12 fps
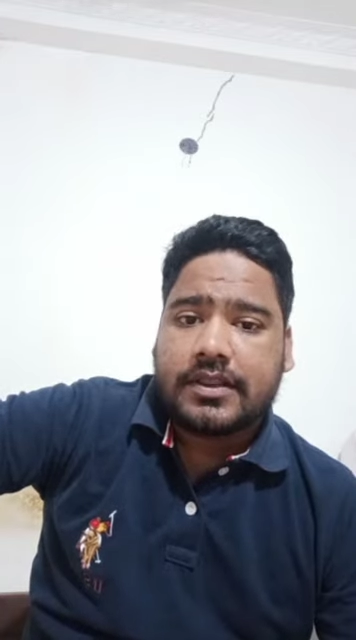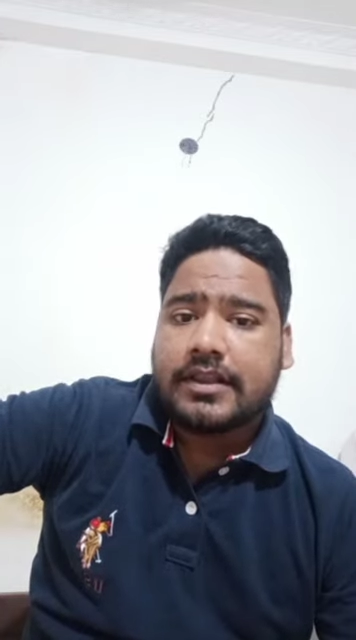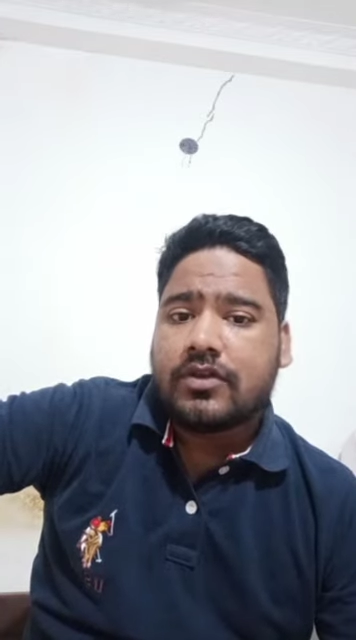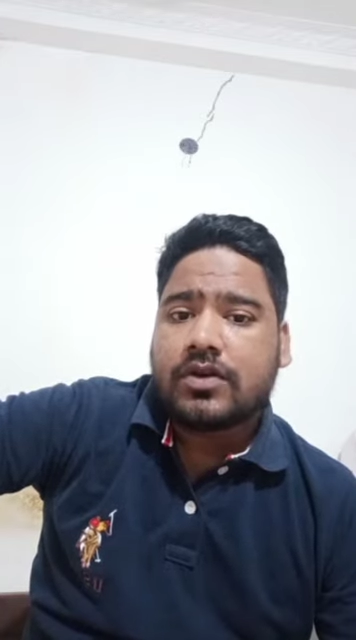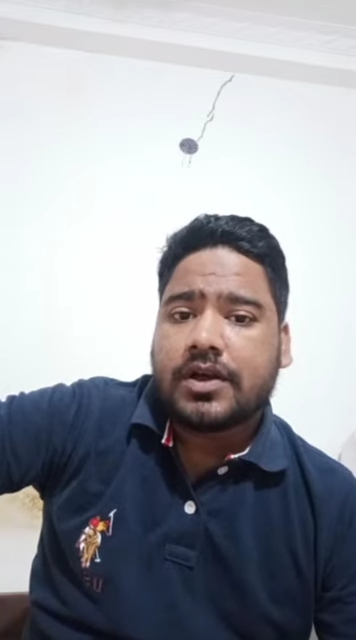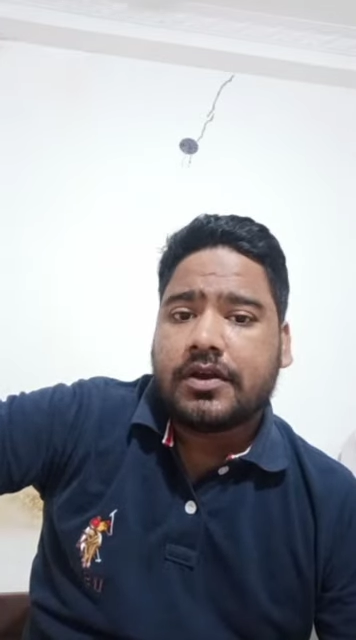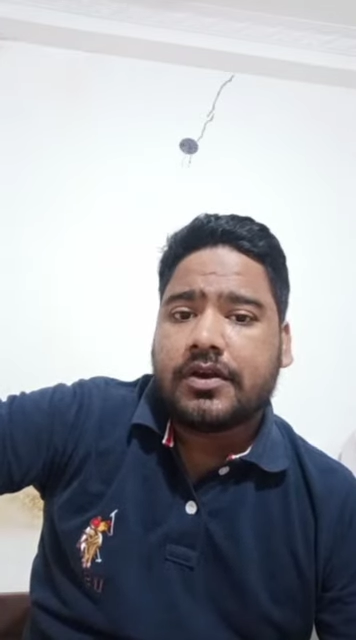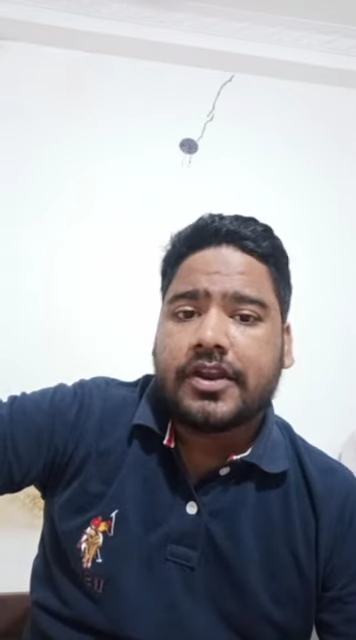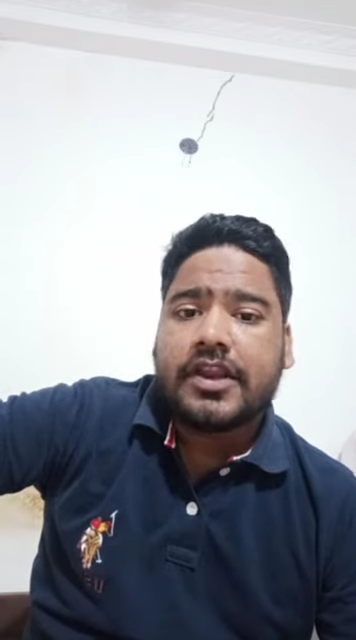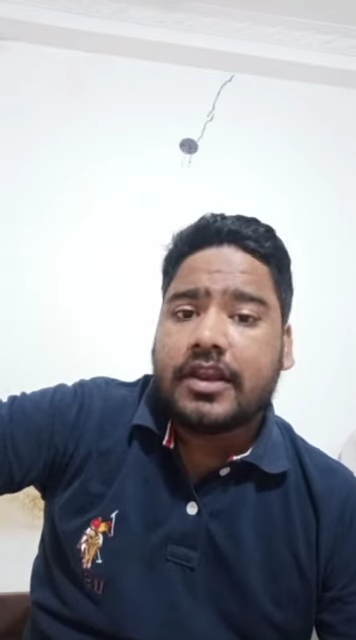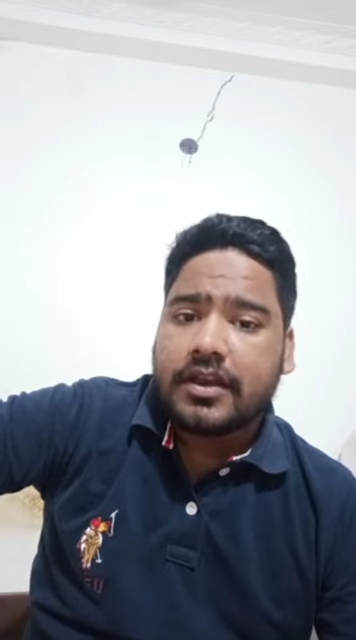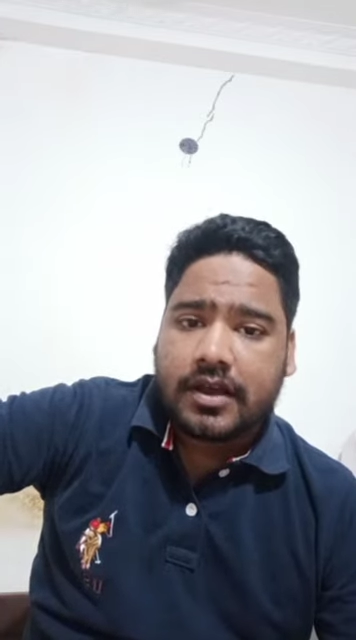They look
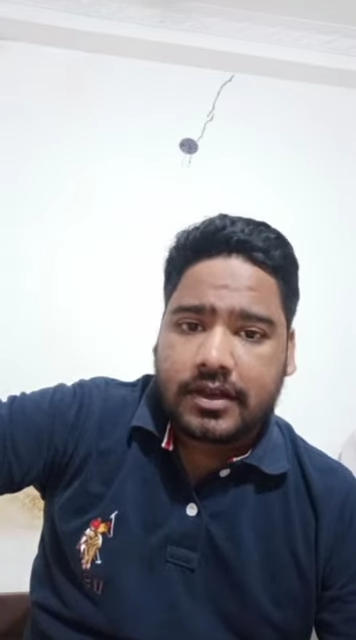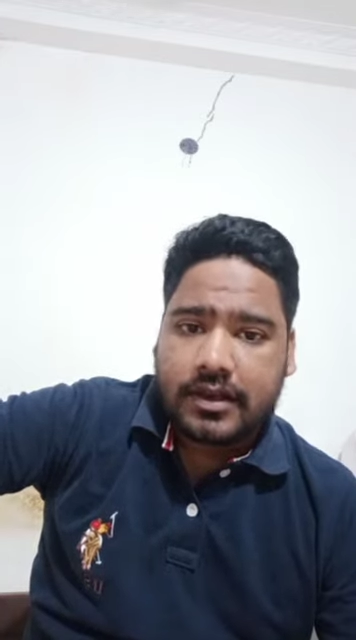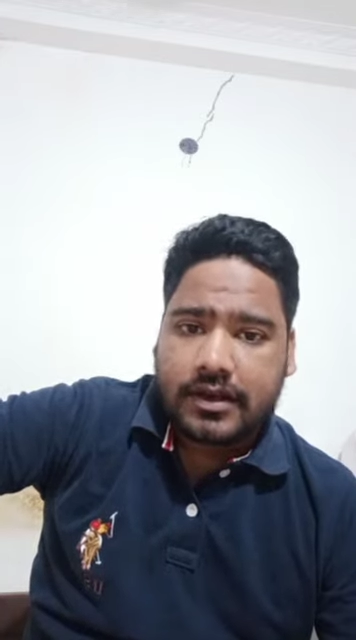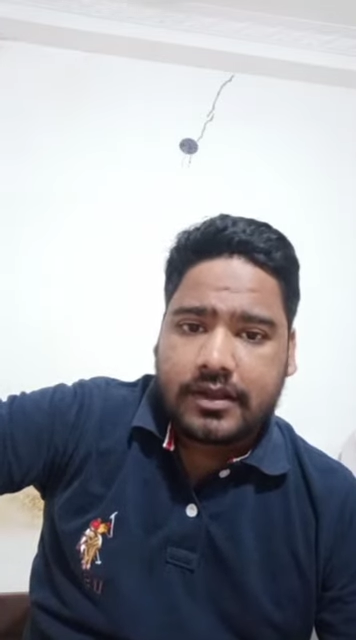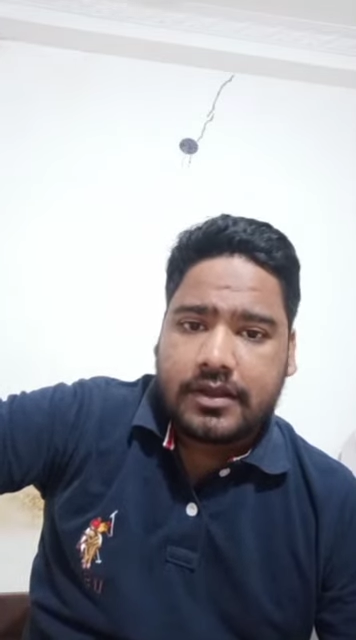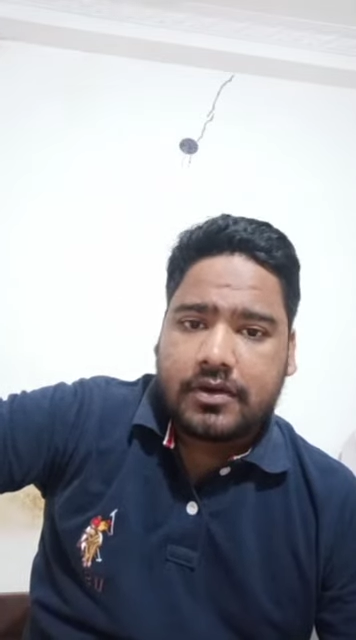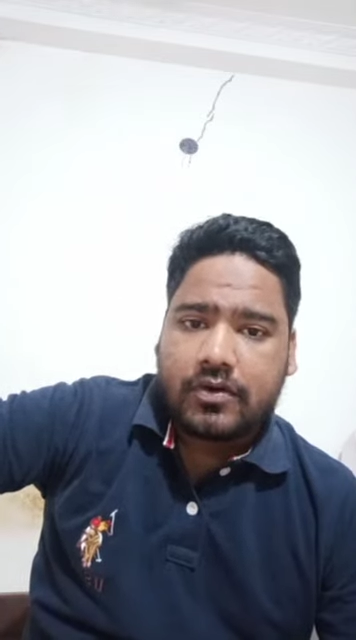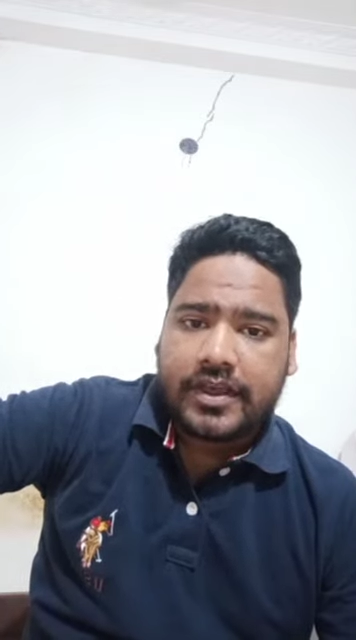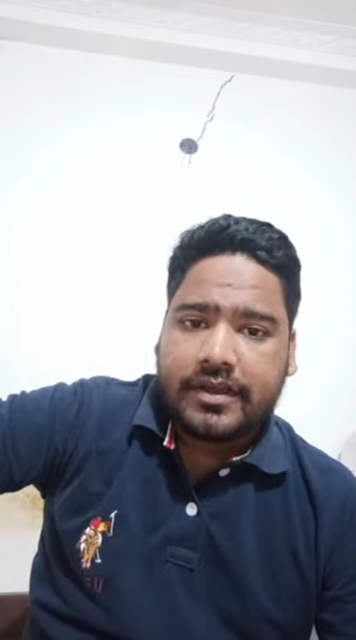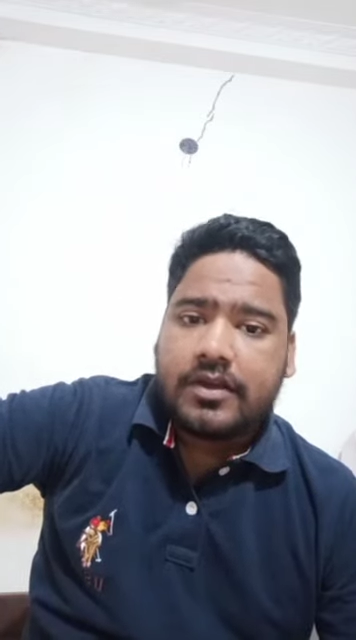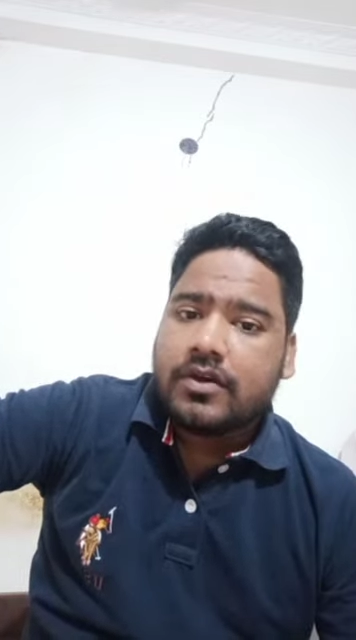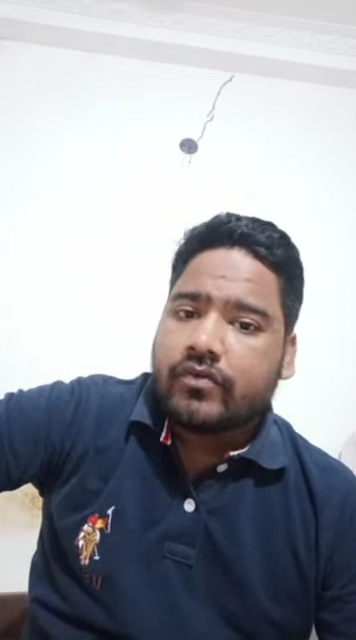green in color, okay.